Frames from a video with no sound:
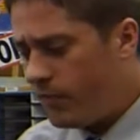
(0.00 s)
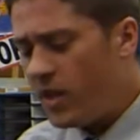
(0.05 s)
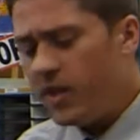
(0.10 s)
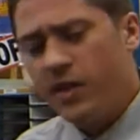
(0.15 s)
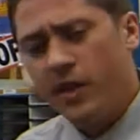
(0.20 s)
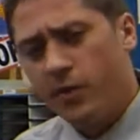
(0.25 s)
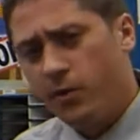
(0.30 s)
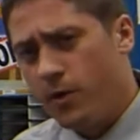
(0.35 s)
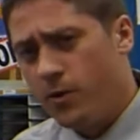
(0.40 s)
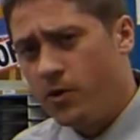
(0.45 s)

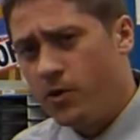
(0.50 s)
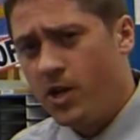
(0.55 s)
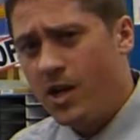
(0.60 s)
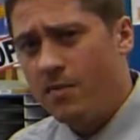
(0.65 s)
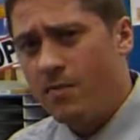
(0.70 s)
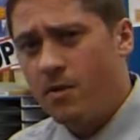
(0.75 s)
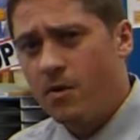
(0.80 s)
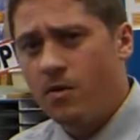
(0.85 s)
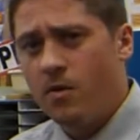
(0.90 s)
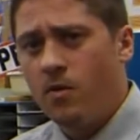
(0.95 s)
the grow
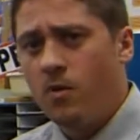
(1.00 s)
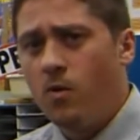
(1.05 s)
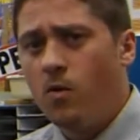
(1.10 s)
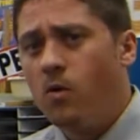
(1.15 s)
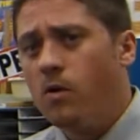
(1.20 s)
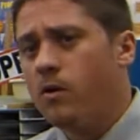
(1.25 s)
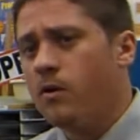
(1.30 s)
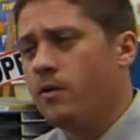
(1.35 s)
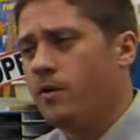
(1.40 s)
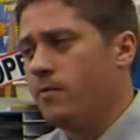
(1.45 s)
chamber
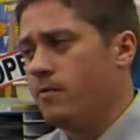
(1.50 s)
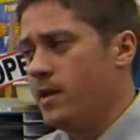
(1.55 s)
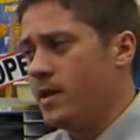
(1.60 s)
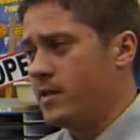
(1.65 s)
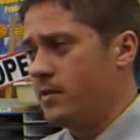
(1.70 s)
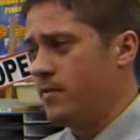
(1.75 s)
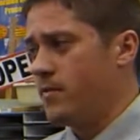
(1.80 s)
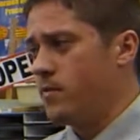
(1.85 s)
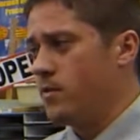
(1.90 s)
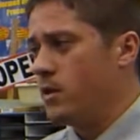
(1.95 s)
or the
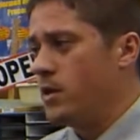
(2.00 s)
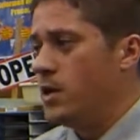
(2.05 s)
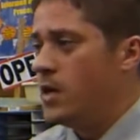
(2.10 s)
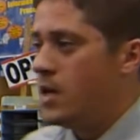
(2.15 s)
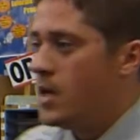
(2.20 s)
reservoir.